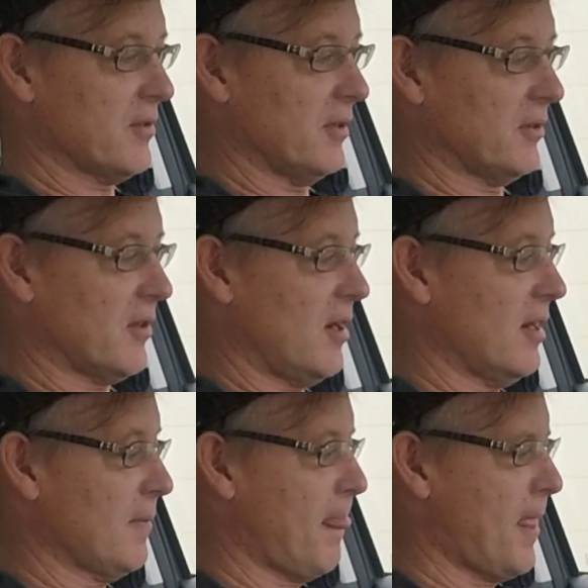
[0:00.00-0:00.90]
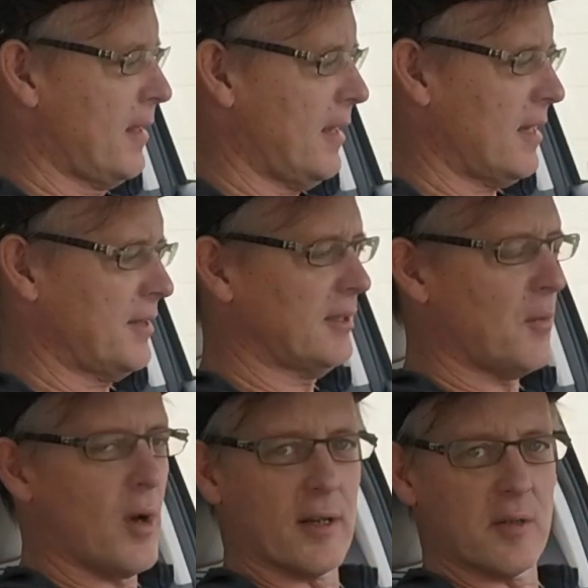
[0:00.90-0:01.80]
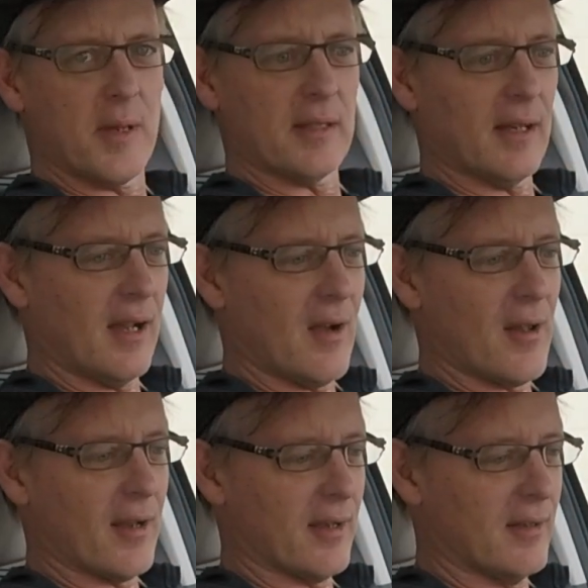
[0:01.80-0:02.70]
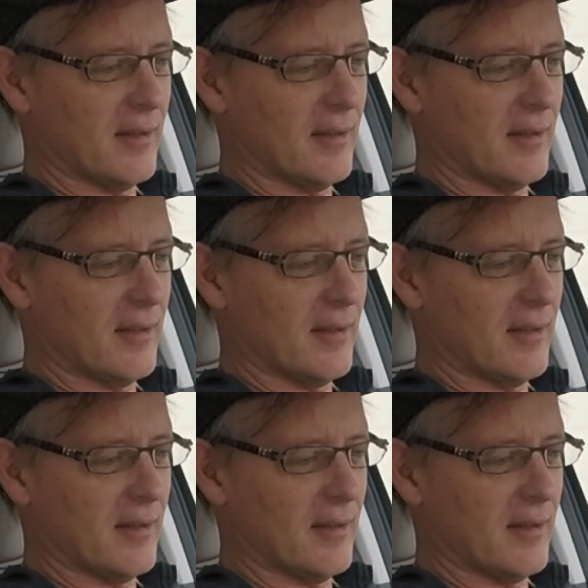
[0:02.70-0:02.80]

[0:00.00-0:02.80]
throughout the car. And I think they wanted to make the Ioniq